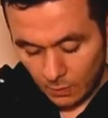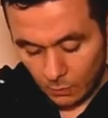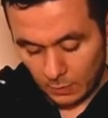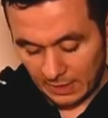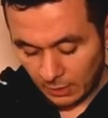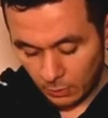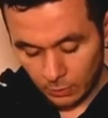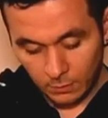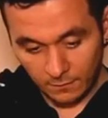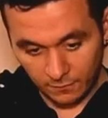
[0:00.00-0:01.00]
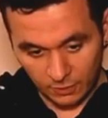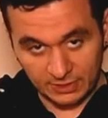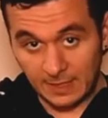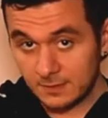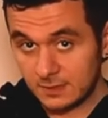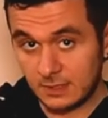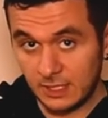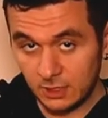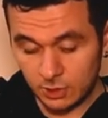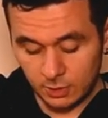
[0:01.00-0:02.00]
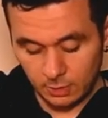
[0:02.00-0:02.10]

We're gonna go four times each,